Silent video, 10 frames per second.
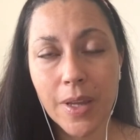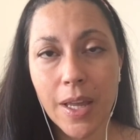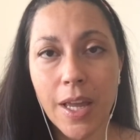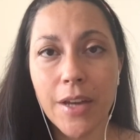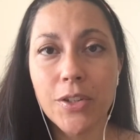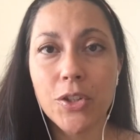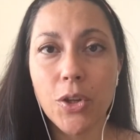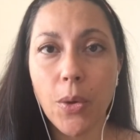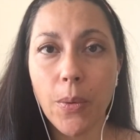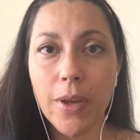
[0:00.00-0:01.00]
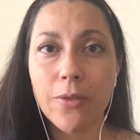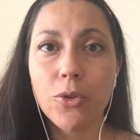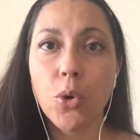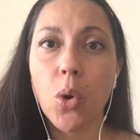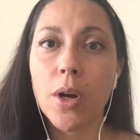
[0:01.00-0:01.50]
And so if
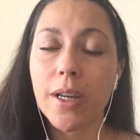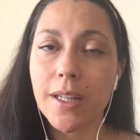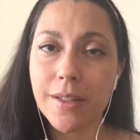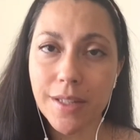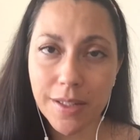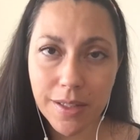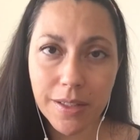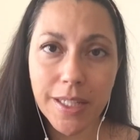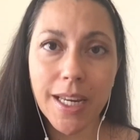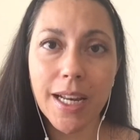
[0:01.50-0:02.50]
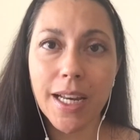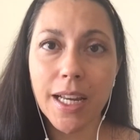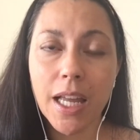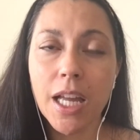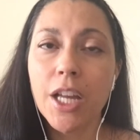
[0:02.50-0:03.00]
you're consistently getting,
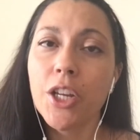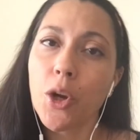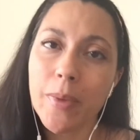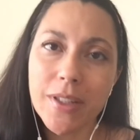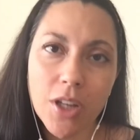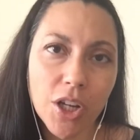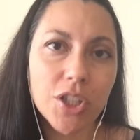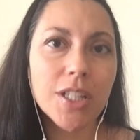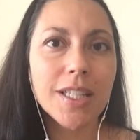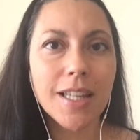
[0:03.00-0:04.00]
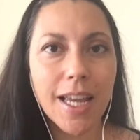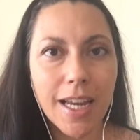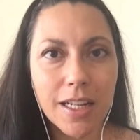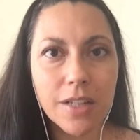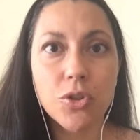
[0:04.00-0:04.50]
massages and that
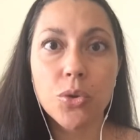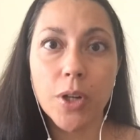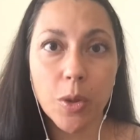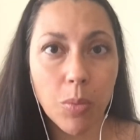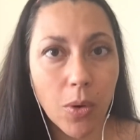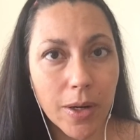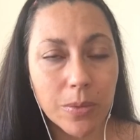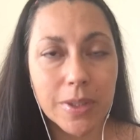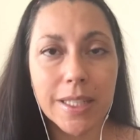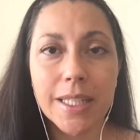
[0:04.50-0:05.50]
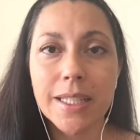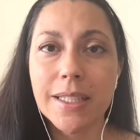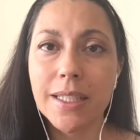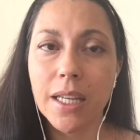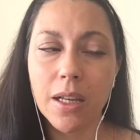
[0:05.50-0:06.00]
kind of stuff, trigger point
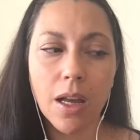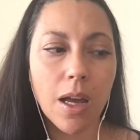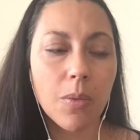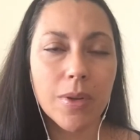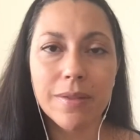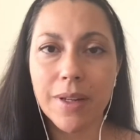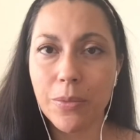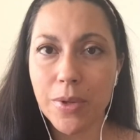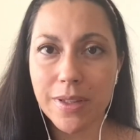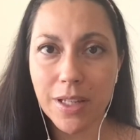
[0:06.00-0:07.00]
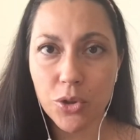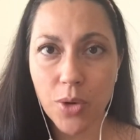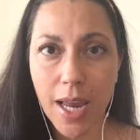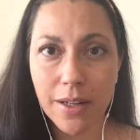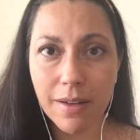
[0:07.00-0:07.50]
release with the
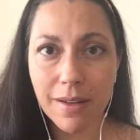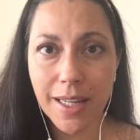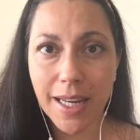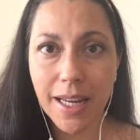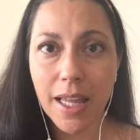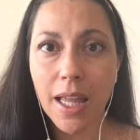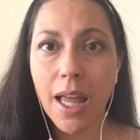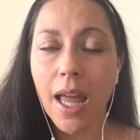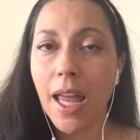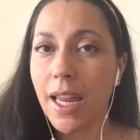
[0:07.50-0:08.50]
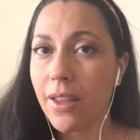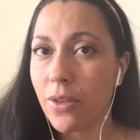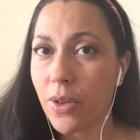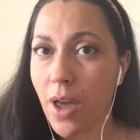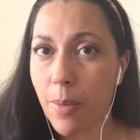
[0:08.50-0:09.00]
dry needling into
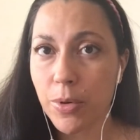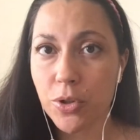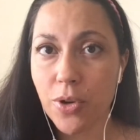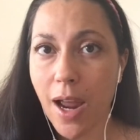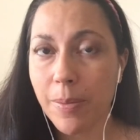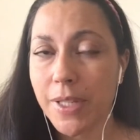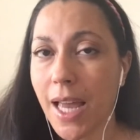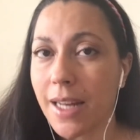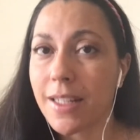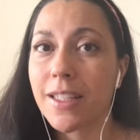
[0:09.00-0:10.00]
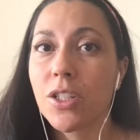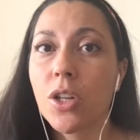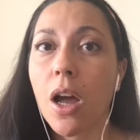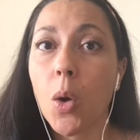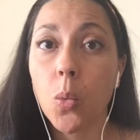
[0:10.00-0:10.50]
the upper traps, and it's
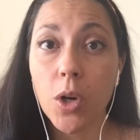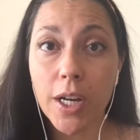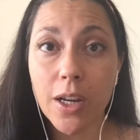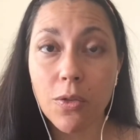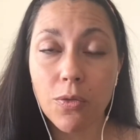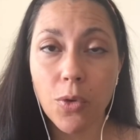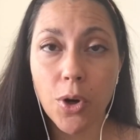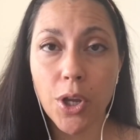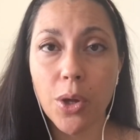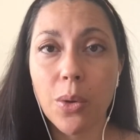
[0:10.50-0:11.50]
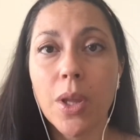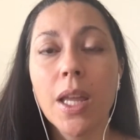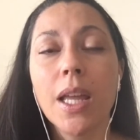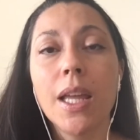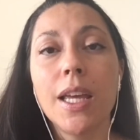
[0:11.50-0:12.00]
not working for you,
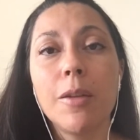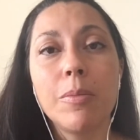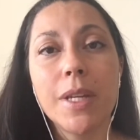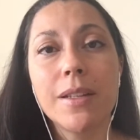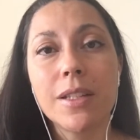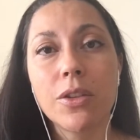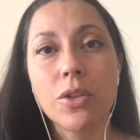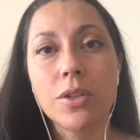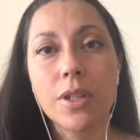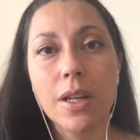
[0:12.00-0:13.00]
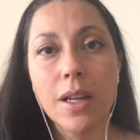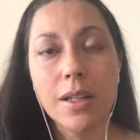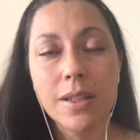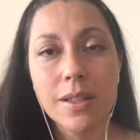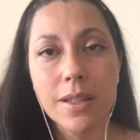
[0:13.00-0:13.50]
it means that there's
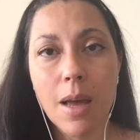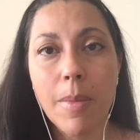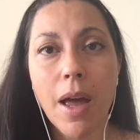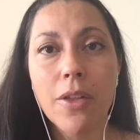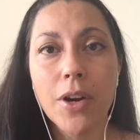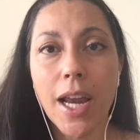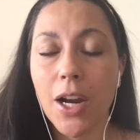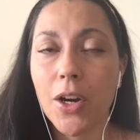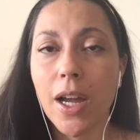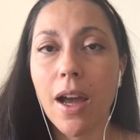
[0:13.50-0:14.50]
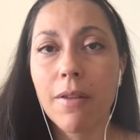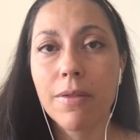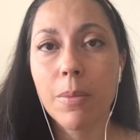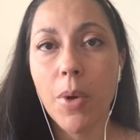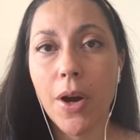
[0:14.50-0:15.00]
some other area of
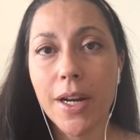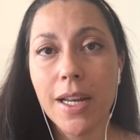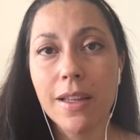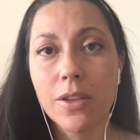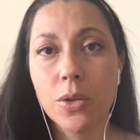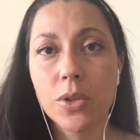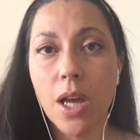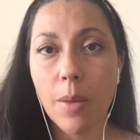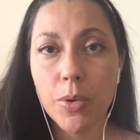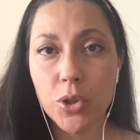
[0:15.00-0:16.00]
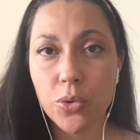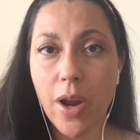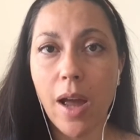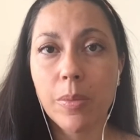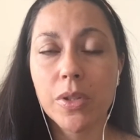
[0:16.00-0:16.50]
the body that those upper
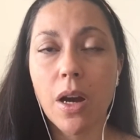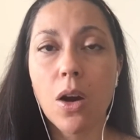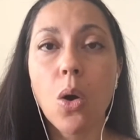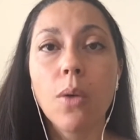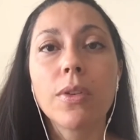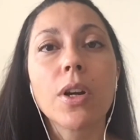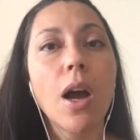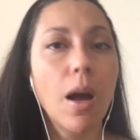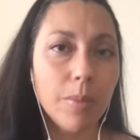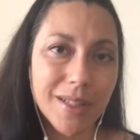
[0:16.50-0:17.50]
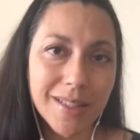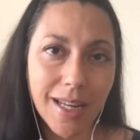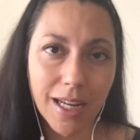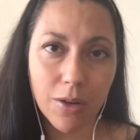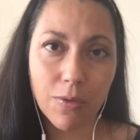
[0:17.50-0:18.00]
traps are
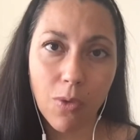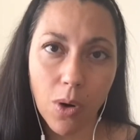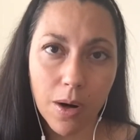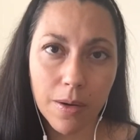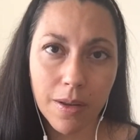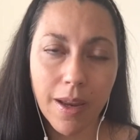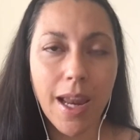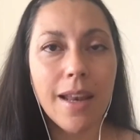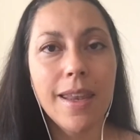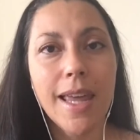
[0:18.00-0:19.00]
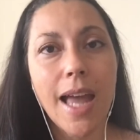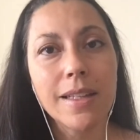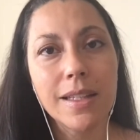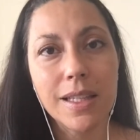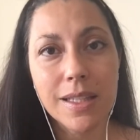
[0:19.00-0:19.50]
overcompensating for. And
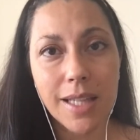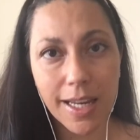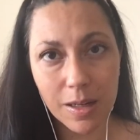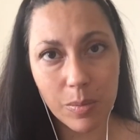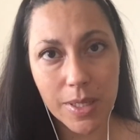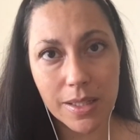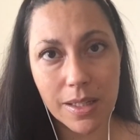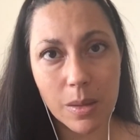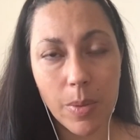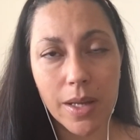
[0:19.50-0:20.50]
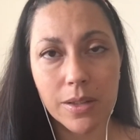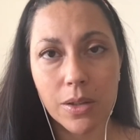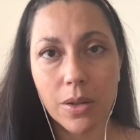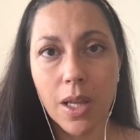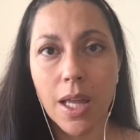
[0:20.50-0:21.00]
that's the second piece of the
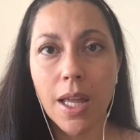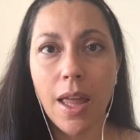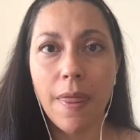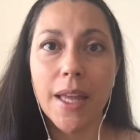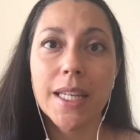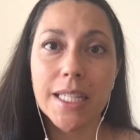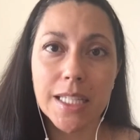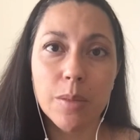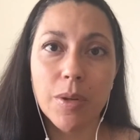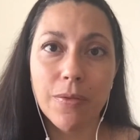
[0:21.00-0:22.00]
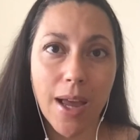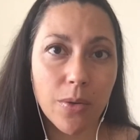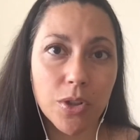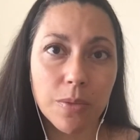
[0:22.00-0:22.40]
puzzle that needs to be found.